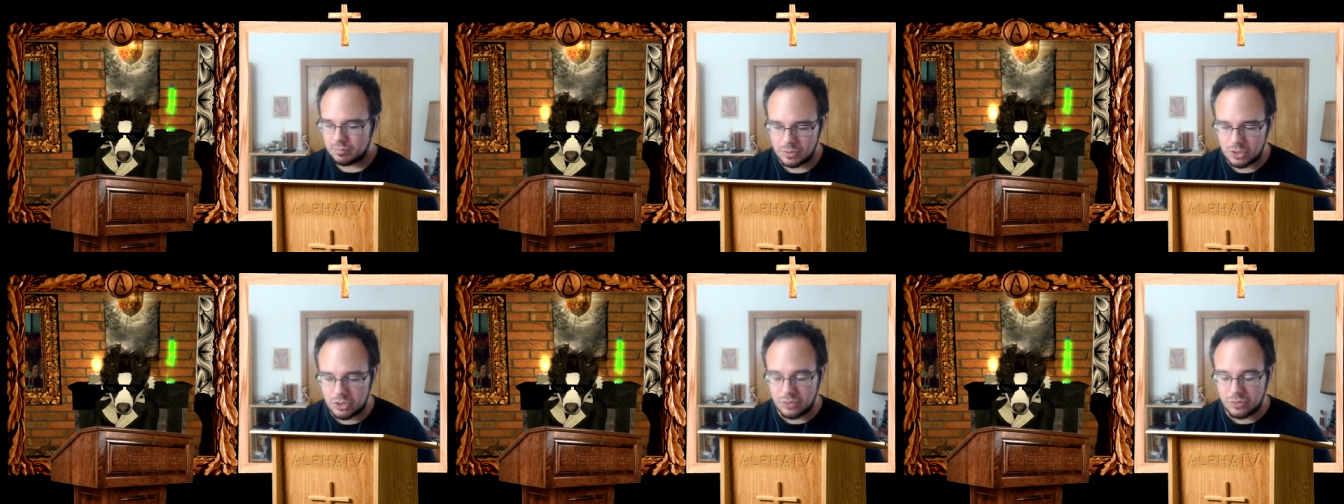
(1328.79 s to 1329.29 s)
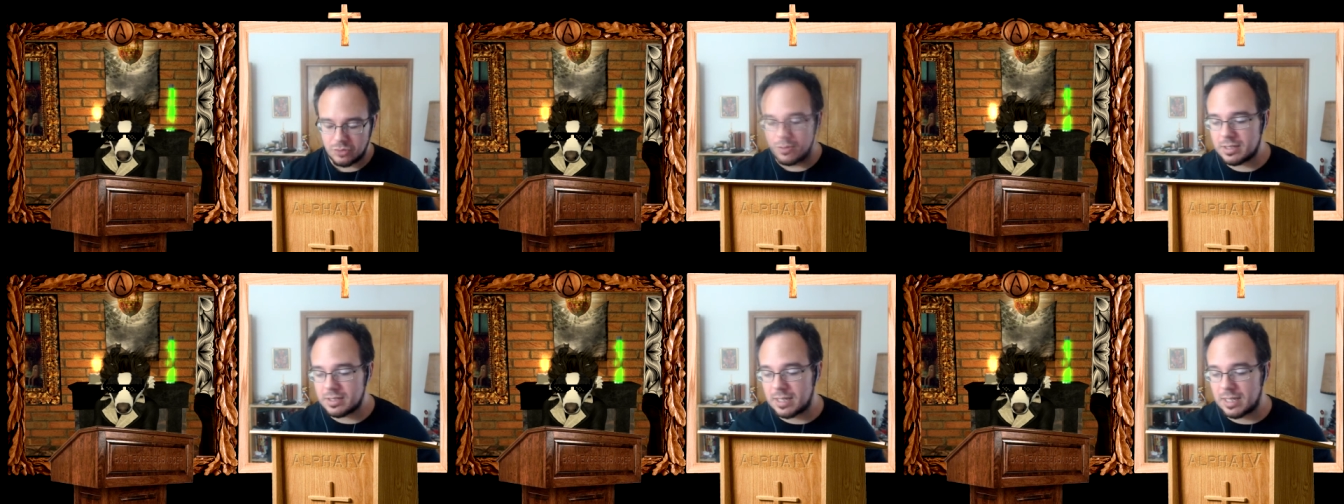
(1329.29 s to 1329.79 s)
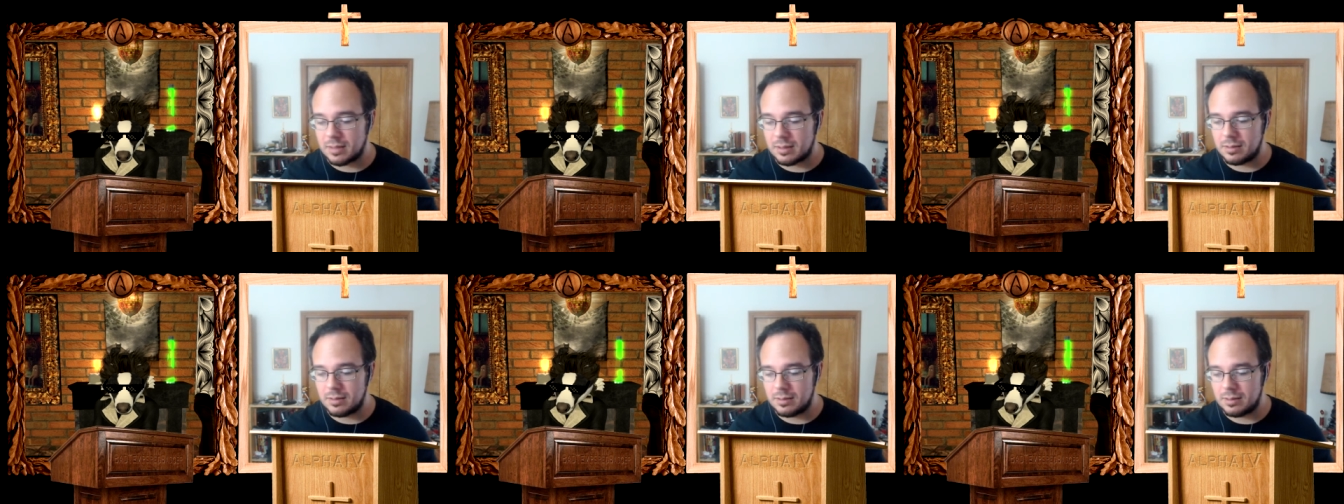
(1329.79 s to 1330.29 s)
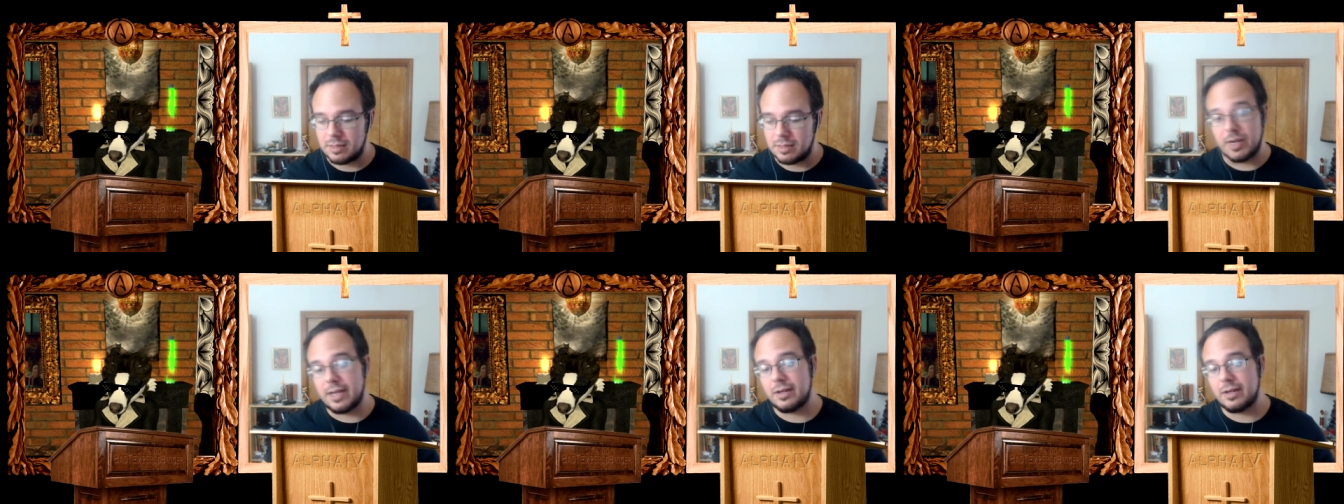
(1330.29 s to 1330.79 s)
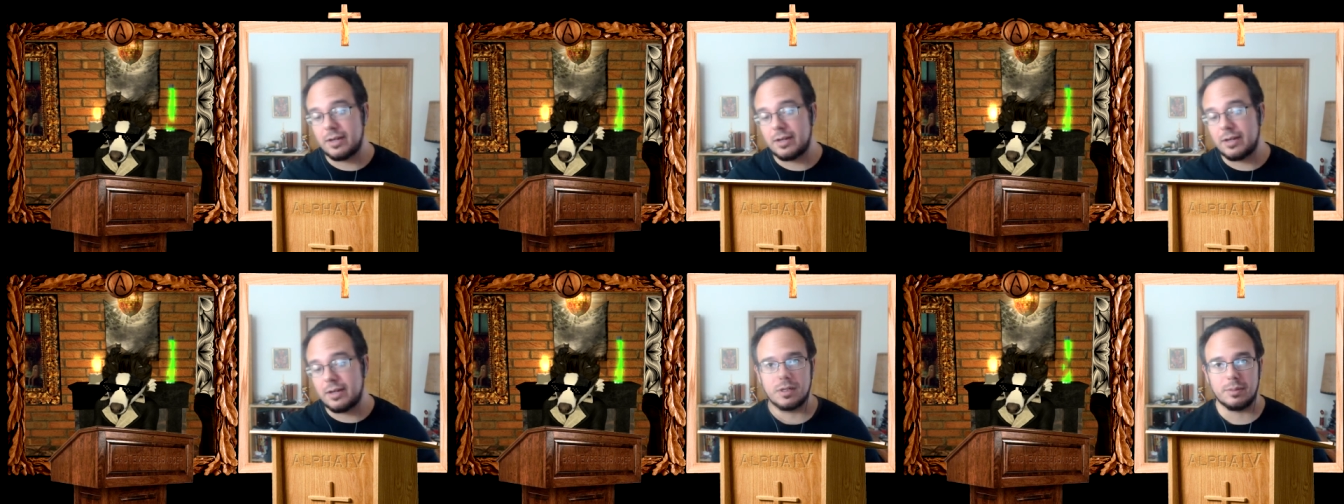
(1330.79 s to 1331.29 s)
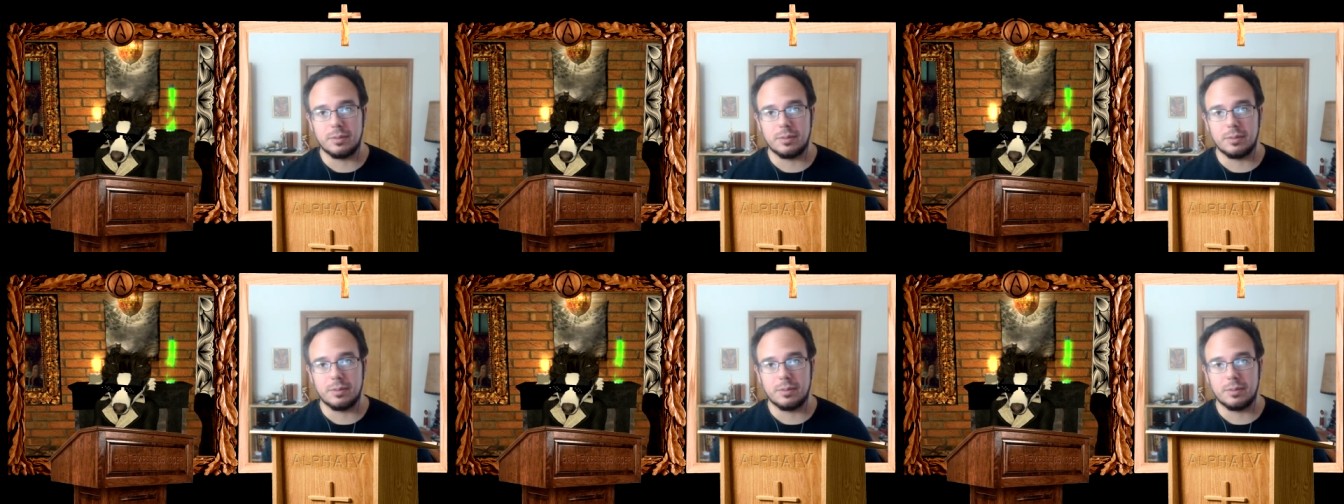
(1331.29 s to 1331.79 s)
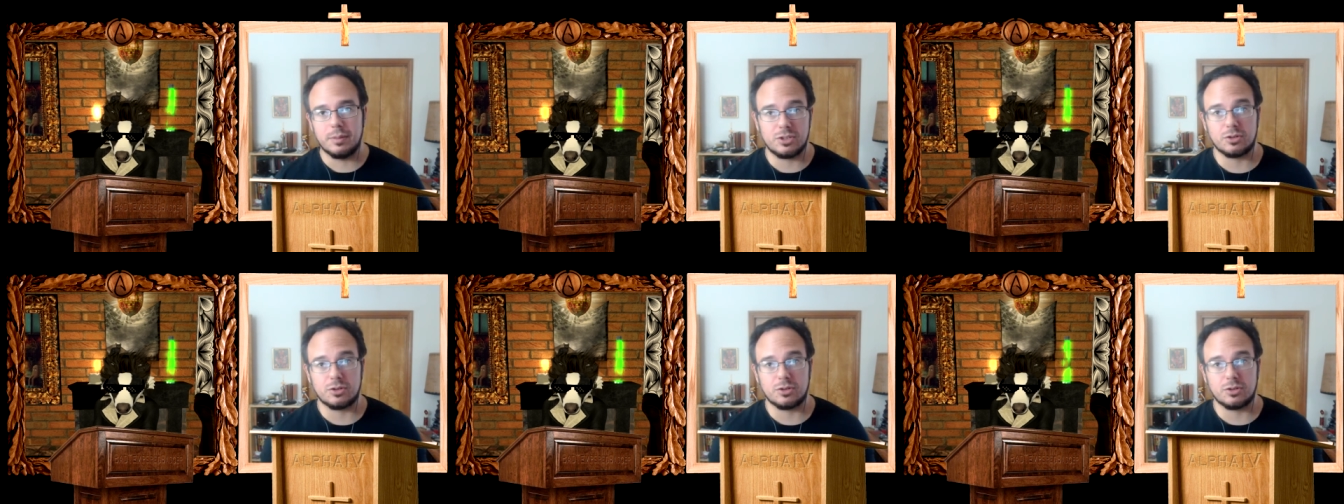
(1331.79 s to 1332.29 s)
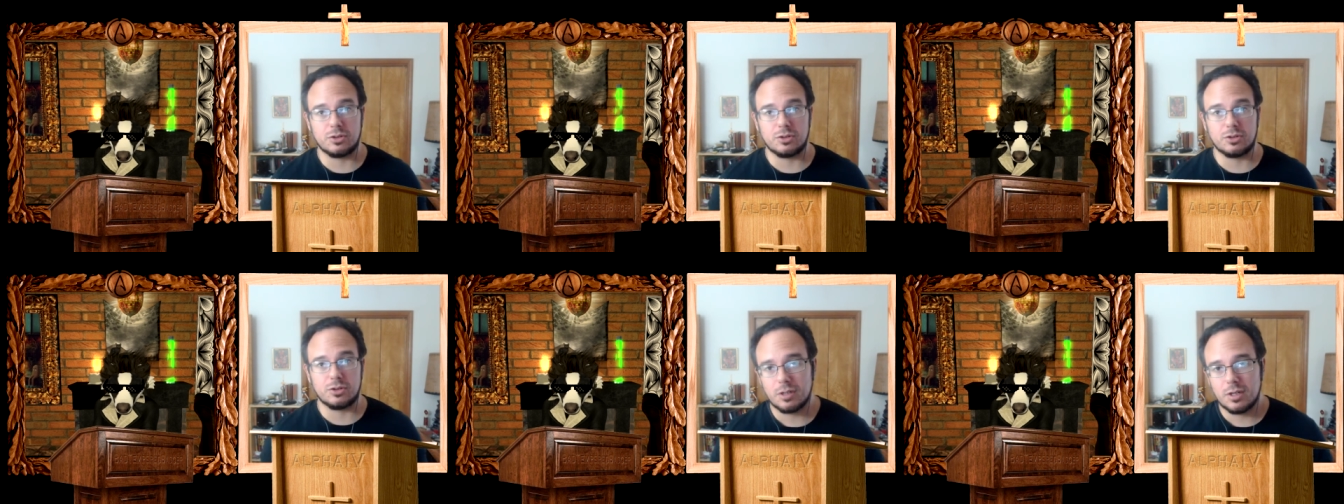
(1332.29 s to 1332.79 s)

you could view it as that invaders are coming in to change your culture.